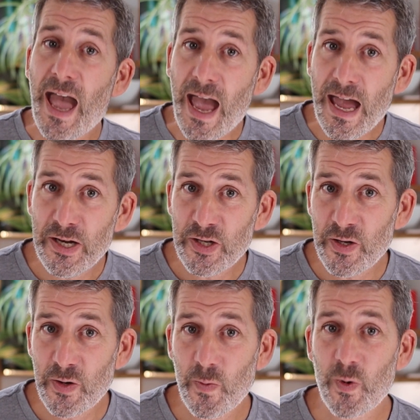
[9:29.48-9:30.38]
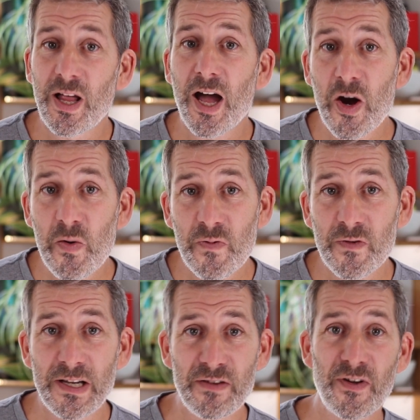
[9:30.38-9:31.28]
and you will
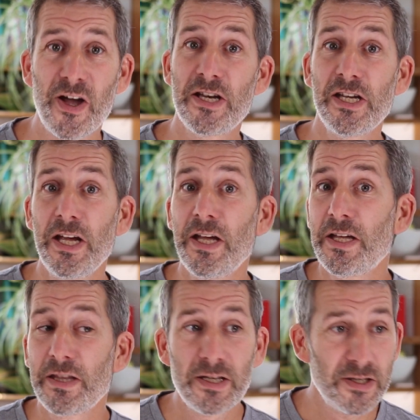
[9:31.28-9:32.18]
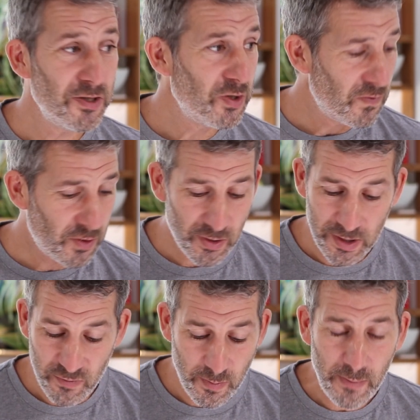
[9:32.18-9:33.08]
hopefully find that you've got
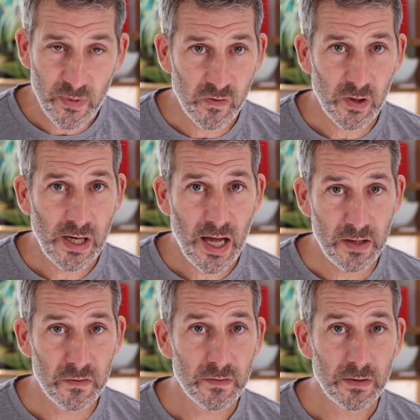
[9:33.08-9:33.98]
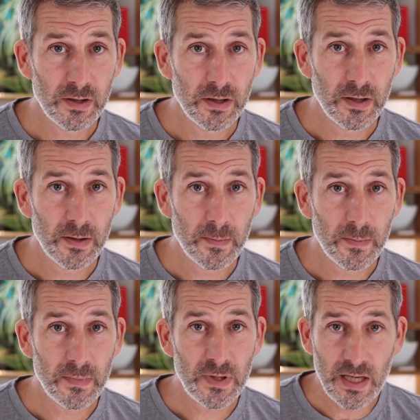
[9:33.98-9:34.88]
this remembered for life
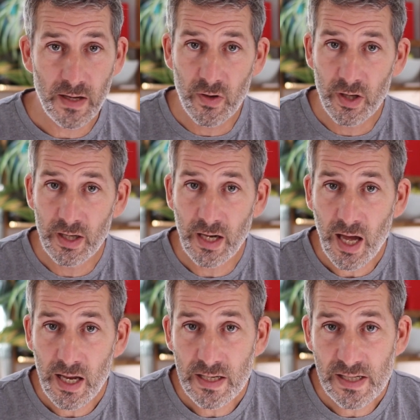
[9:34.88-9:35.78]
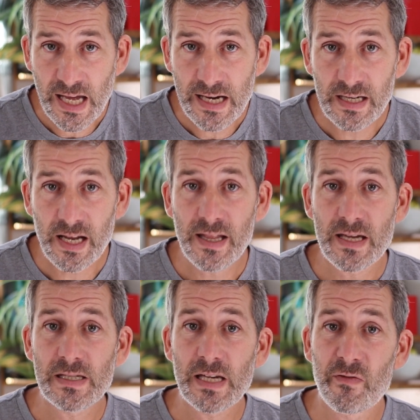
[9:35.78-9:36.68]
if you can understand it like
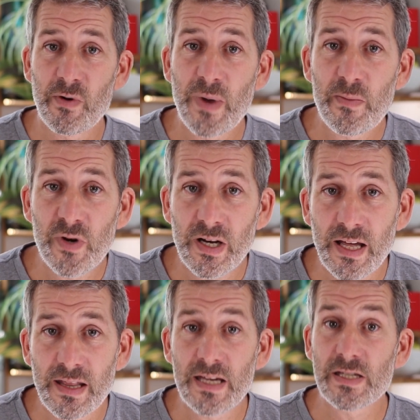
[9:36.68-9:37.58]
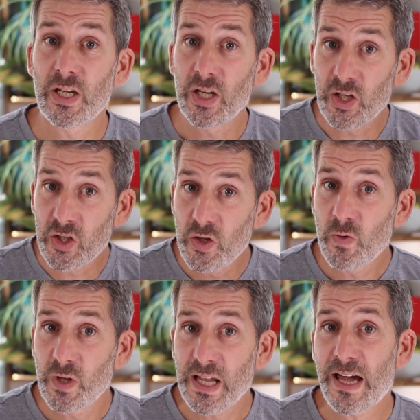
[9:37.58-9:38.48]
this and remember it like this,
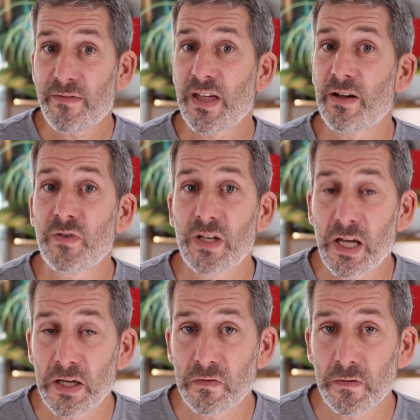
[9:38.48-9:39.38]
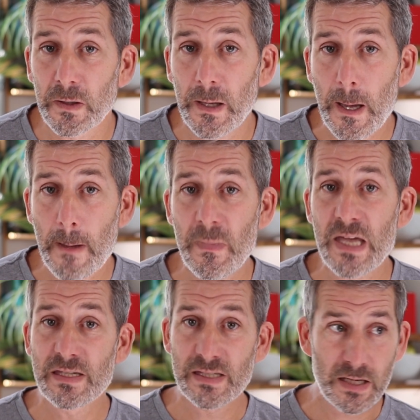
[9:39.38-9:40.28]
you will have that for life, okay?
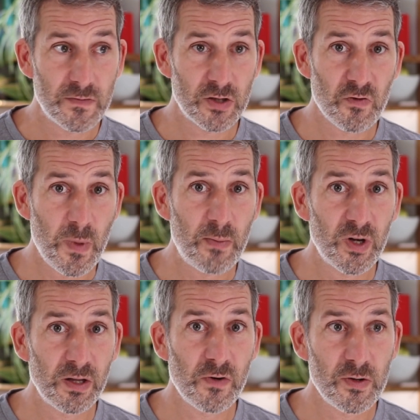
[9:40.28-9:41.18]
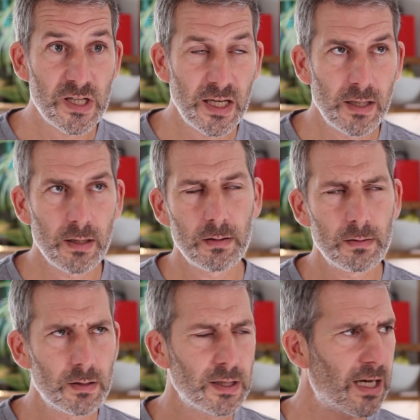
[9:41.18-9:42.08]
Instead of just remembering the routine and
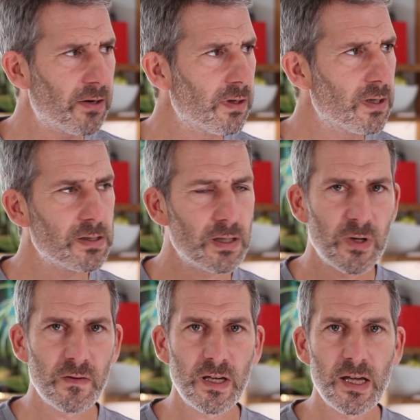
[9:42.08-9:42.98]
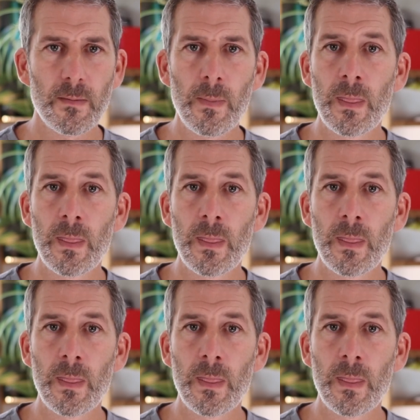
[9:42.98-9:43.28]
oh, I carry this number over here.